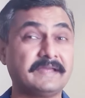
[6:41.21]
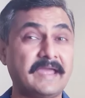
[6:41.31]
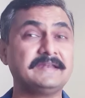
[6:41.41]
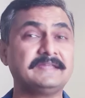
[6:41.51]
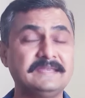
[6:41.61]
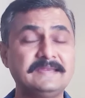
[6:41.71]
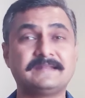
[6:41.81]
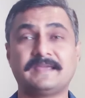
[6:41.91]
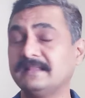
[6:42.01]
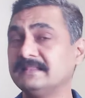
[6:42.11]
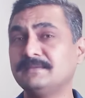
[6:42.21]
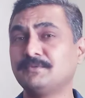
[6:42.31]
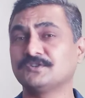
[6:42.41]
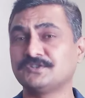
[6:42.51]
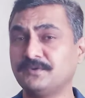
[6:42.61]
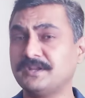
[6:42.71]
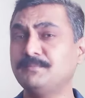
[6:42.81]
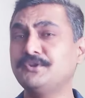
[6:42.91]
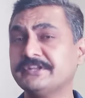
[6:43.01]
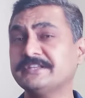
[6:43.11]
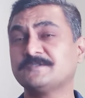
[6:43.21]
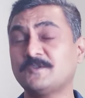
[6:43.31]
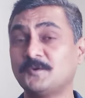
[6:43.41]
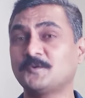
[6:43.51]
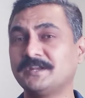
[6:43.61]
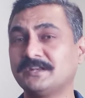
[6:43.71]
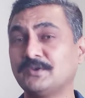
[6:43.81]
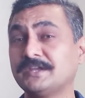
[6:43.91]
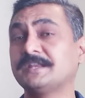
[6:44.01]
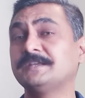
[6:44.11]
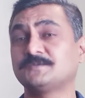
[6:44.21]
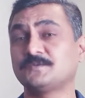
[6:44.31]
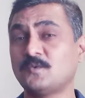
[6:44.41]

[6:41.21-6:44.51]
and eat healthy, because your immunity is not going to increase